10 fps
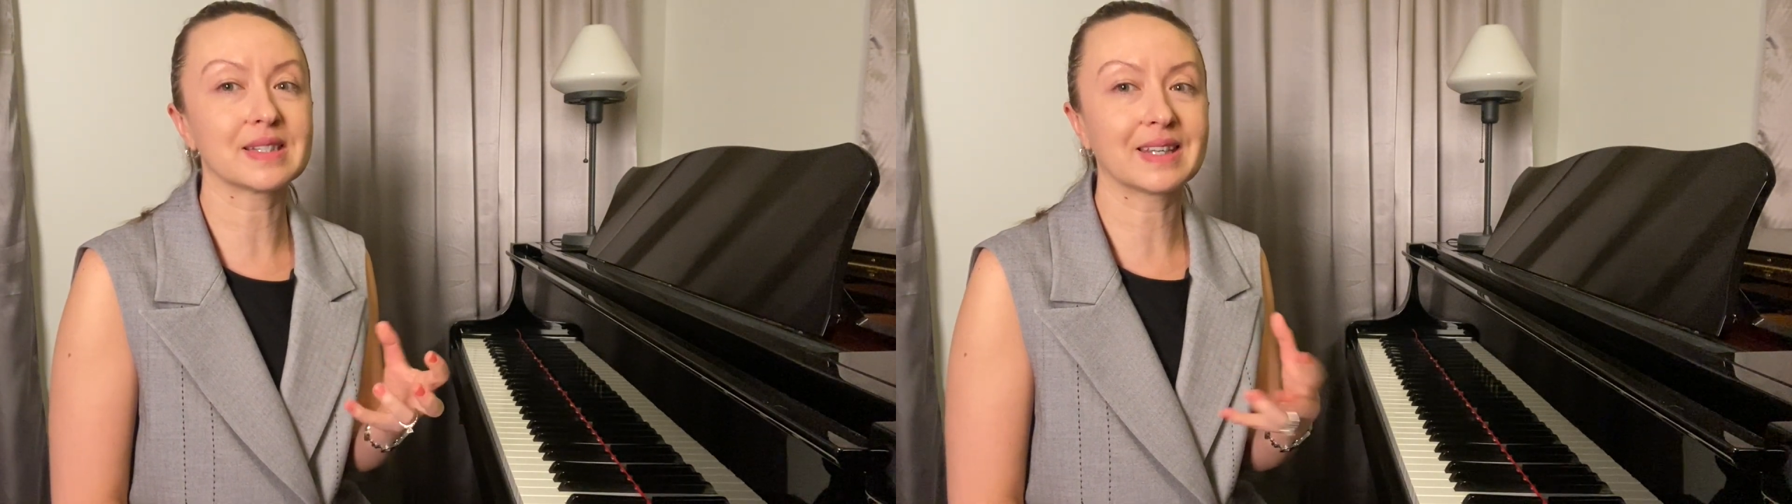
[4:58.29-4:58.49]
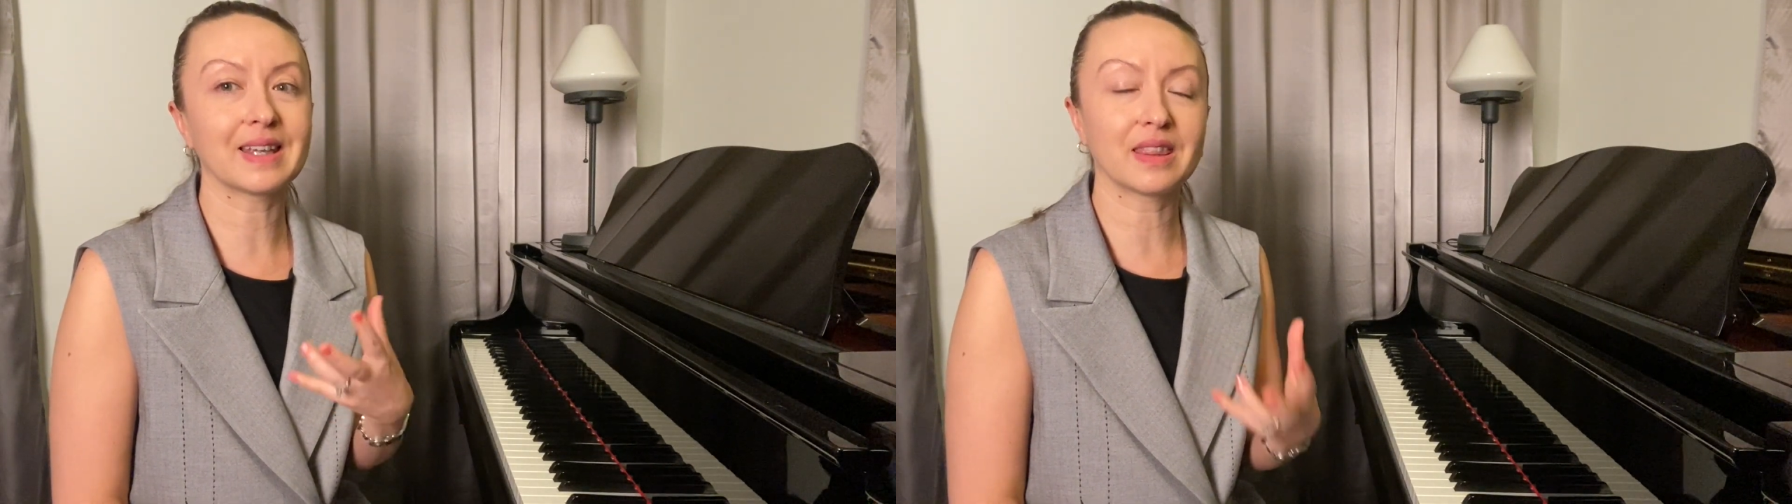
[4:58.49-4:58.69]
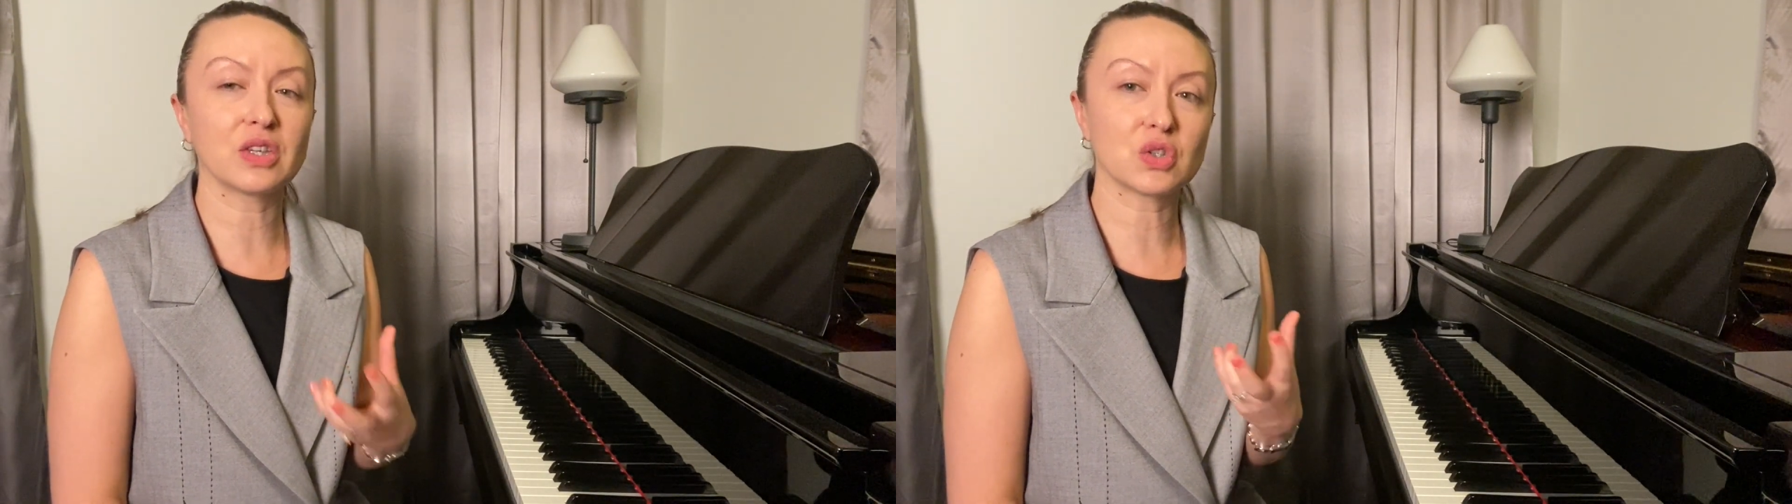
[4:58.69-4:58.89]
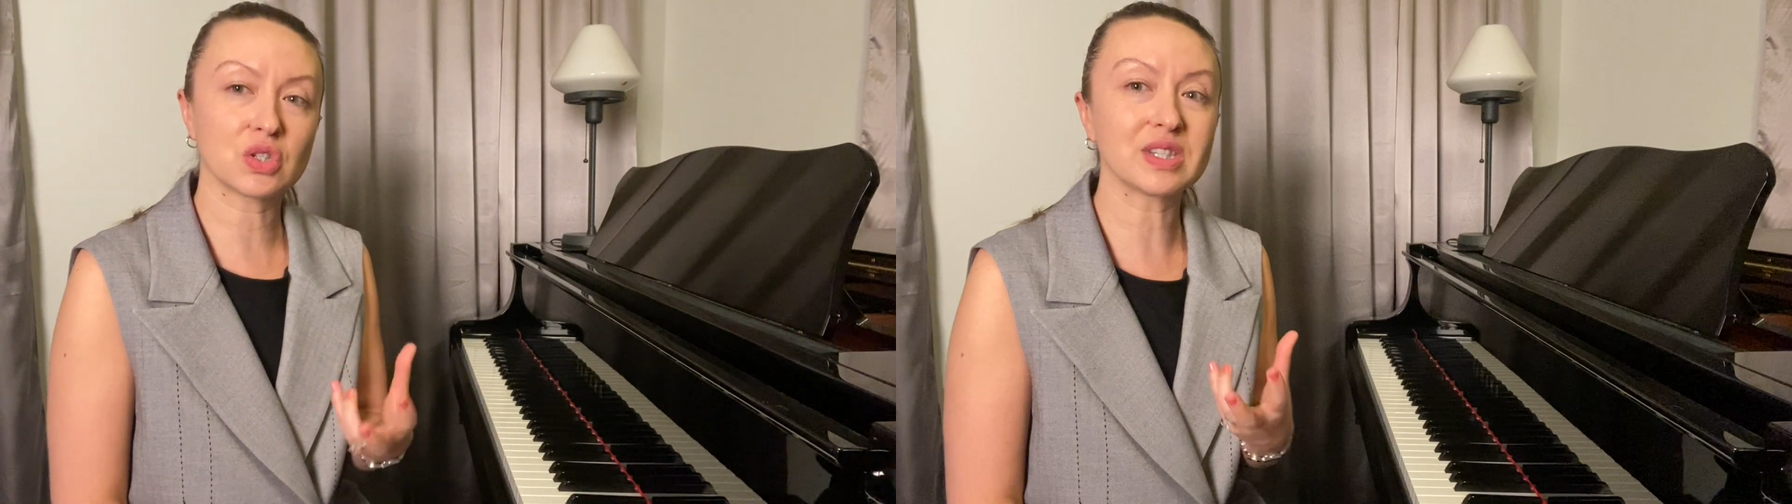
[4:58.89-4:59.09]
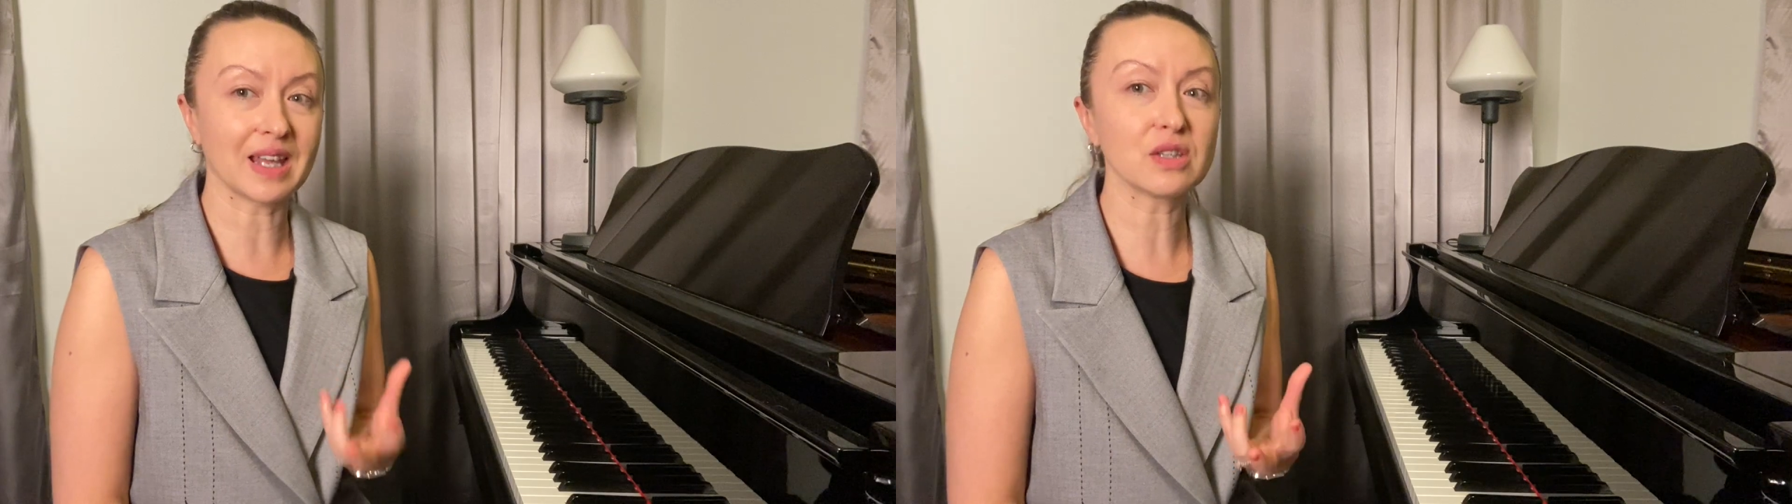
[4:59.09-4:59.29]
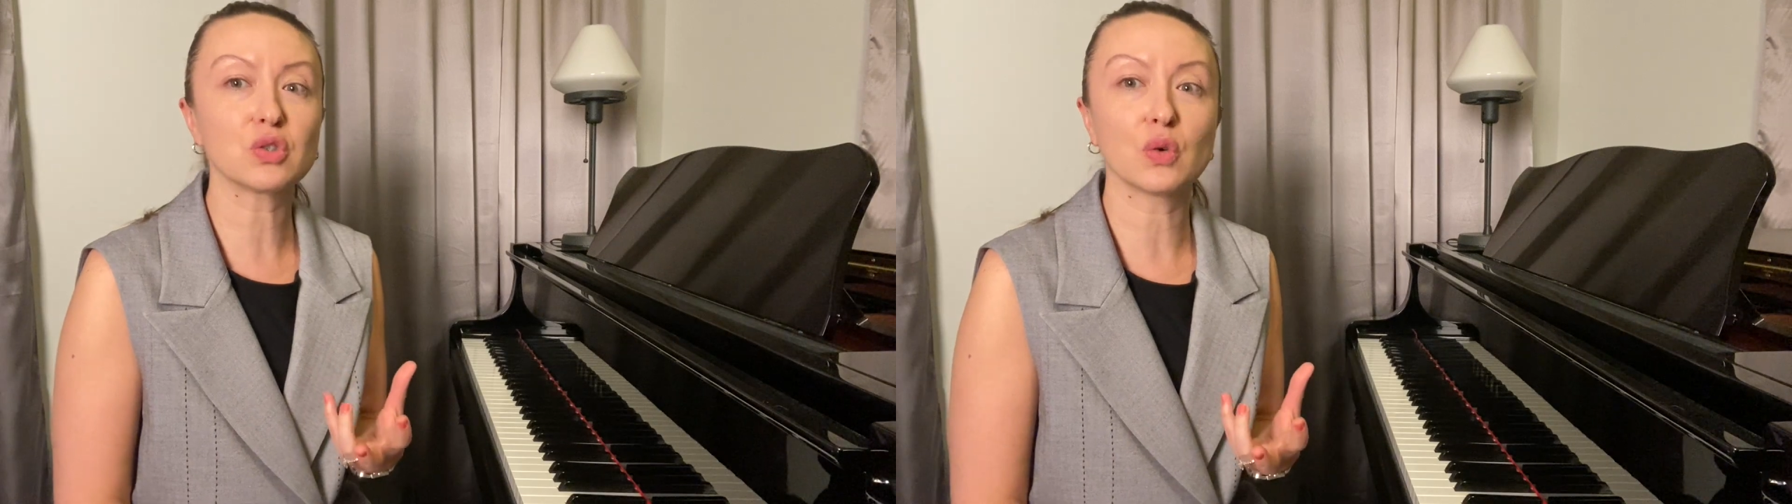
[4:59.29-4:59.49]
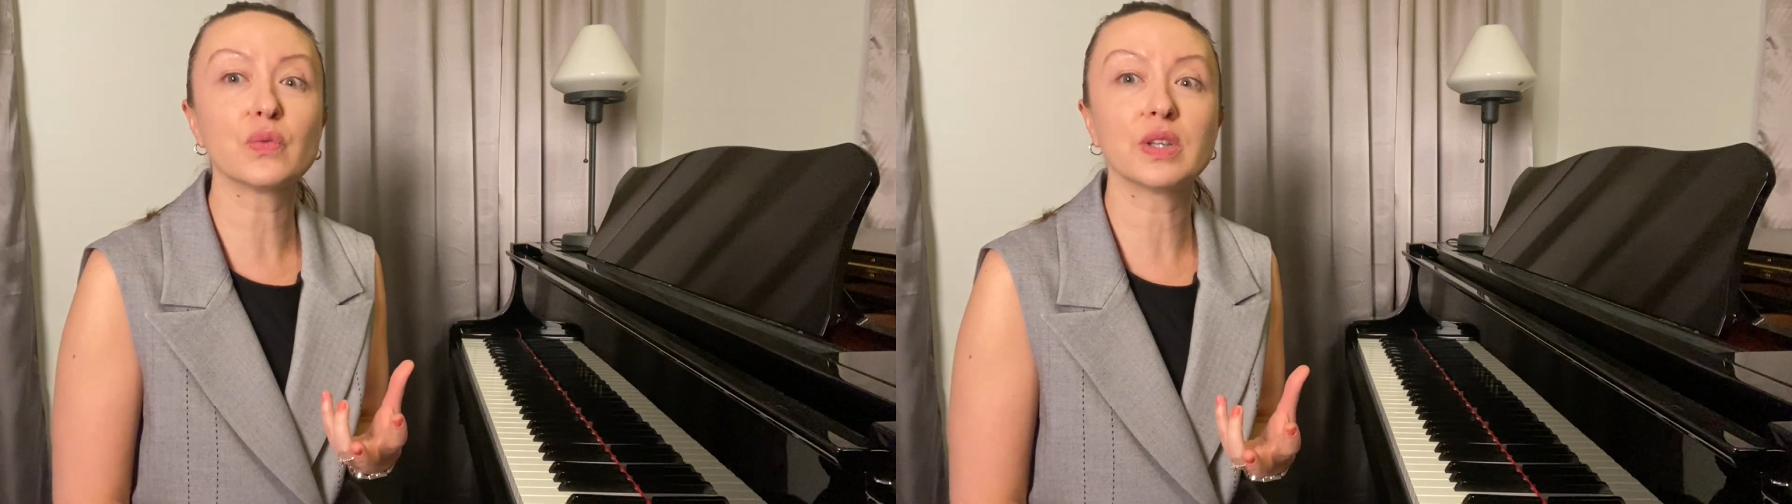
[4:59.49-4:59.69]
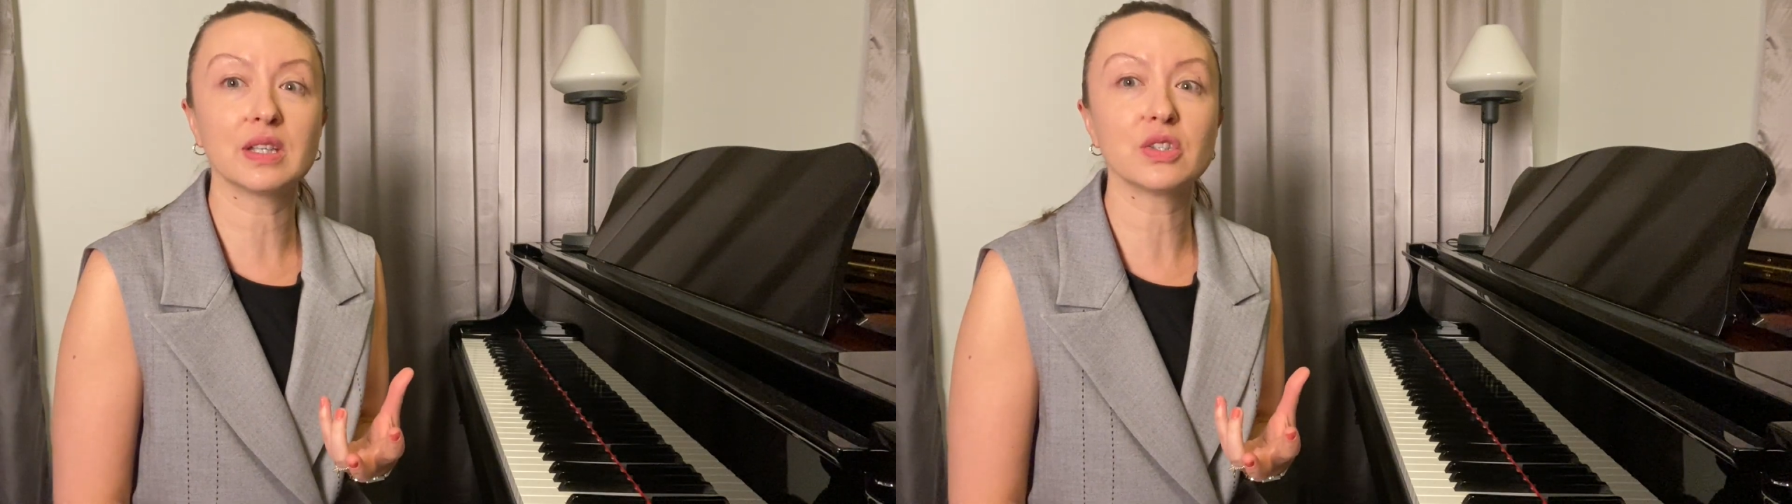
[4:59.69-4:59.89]
Get the sense of
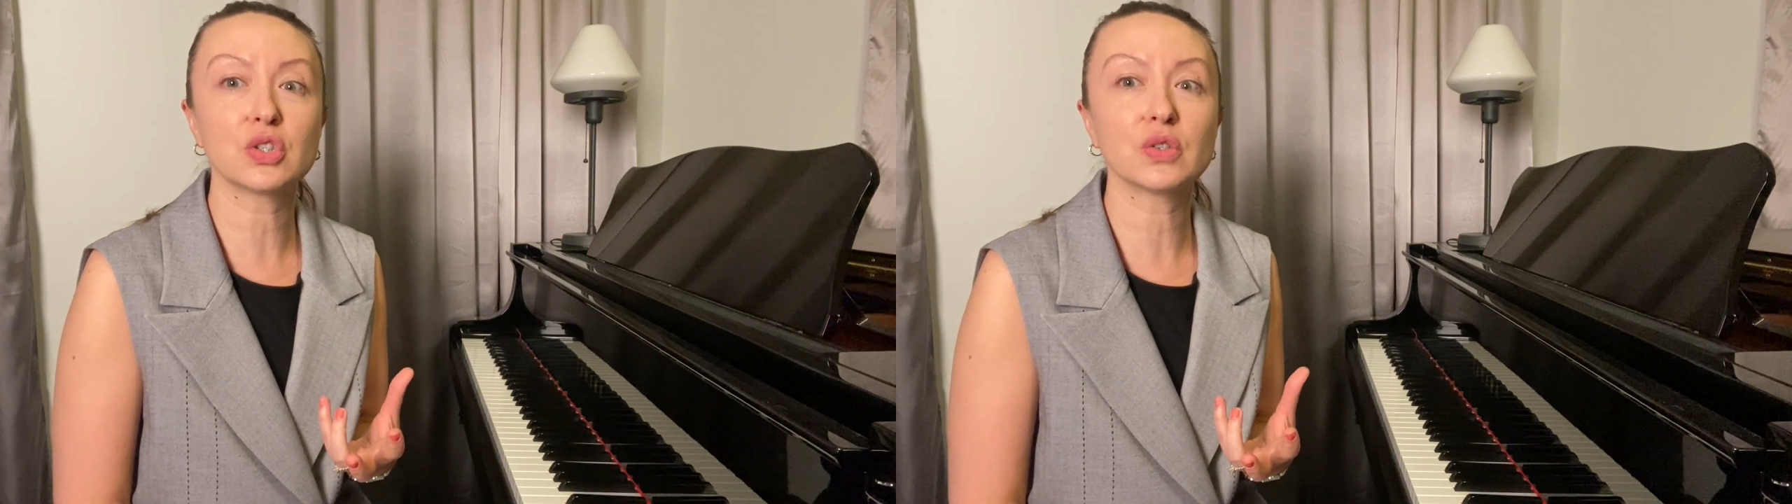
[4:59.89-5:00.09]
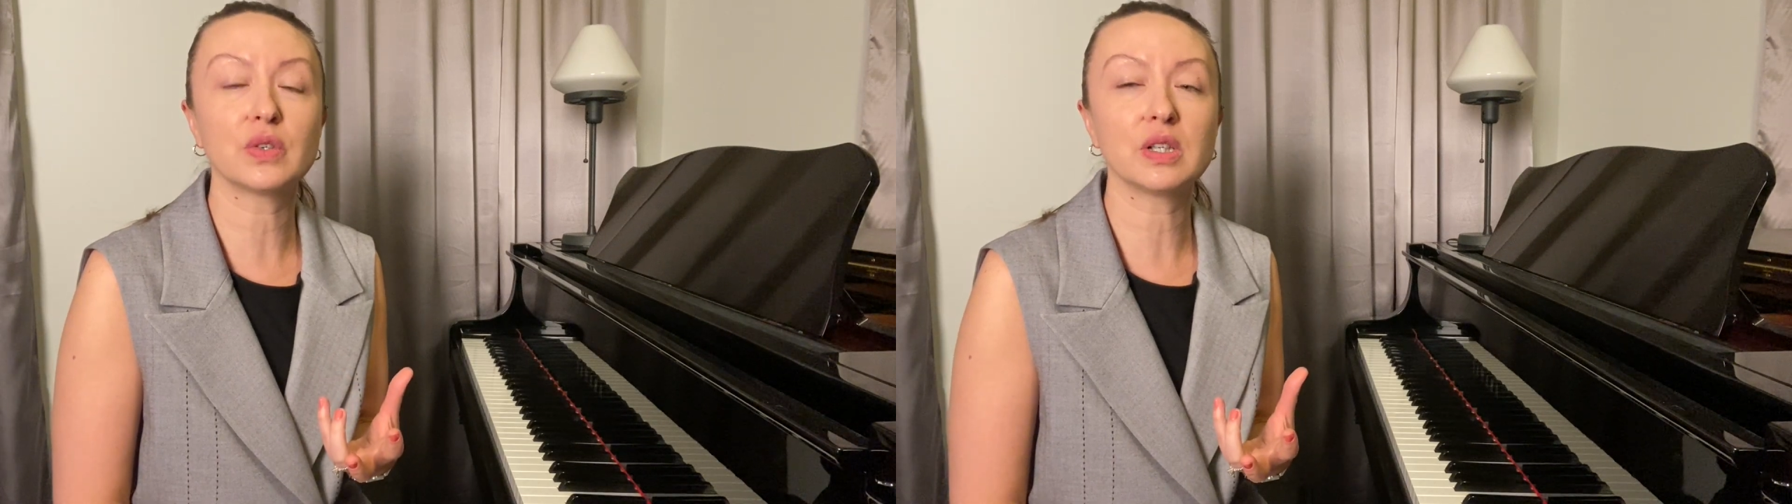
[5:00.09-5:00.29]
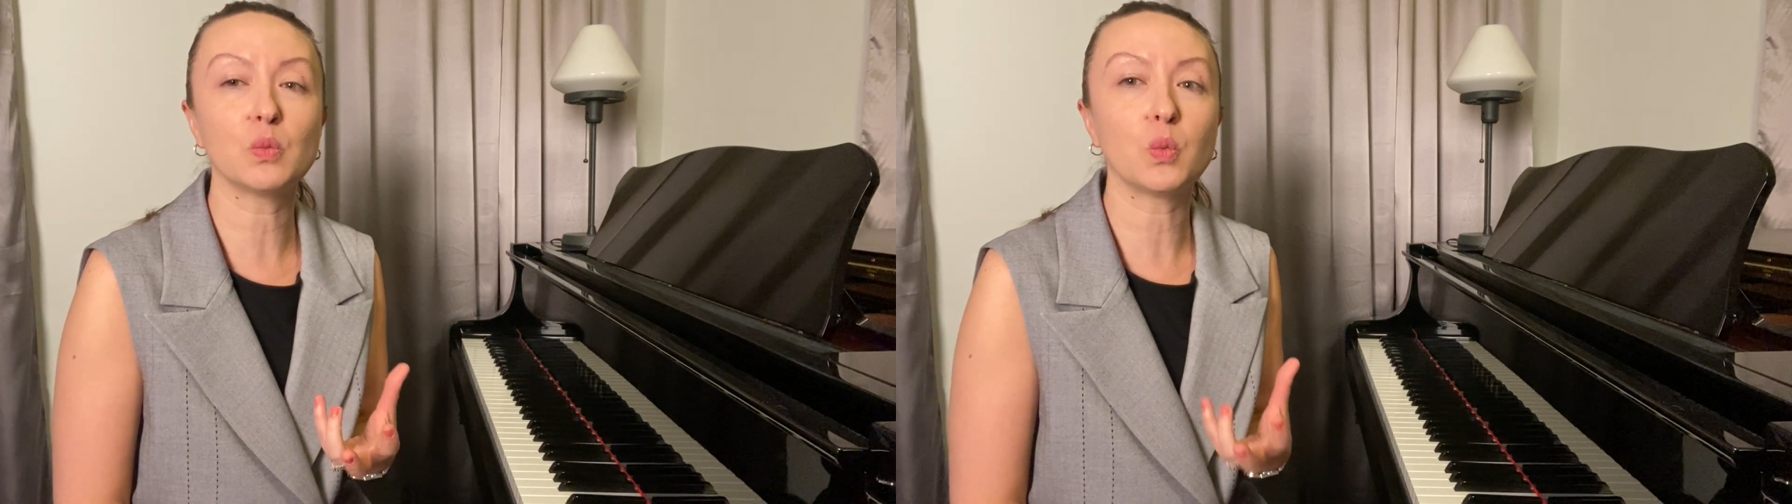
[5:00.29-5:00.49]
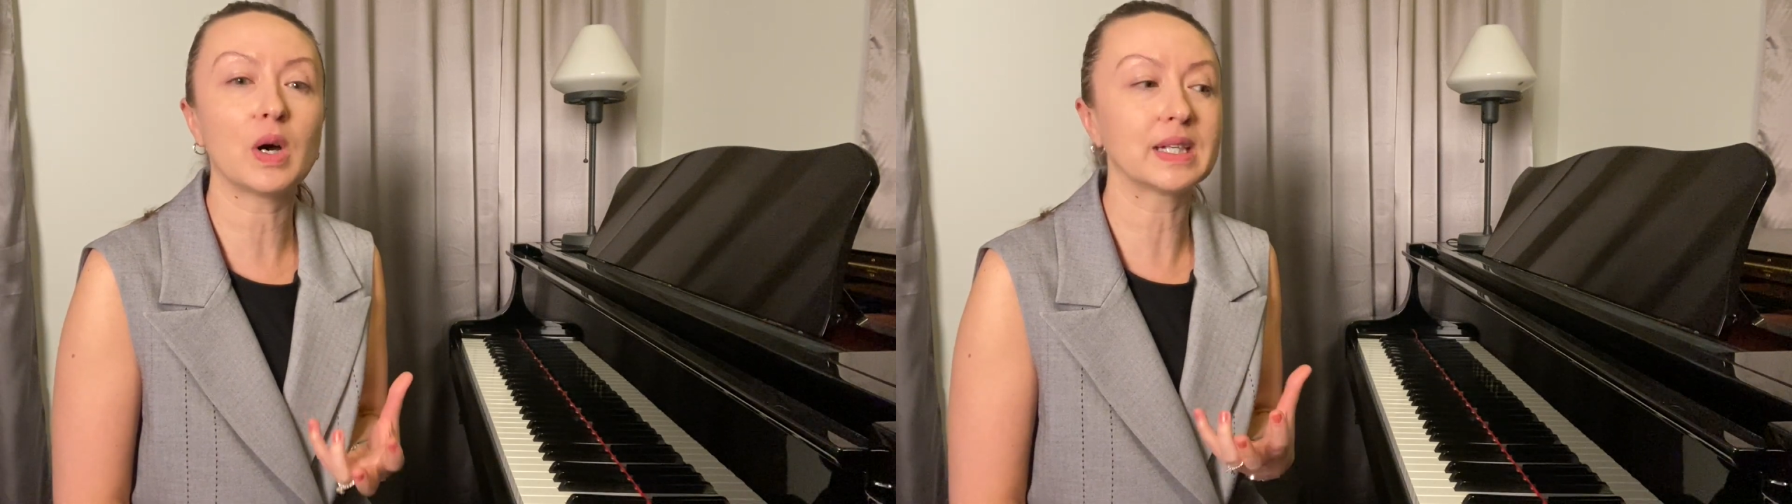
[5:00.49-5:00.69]
the interval.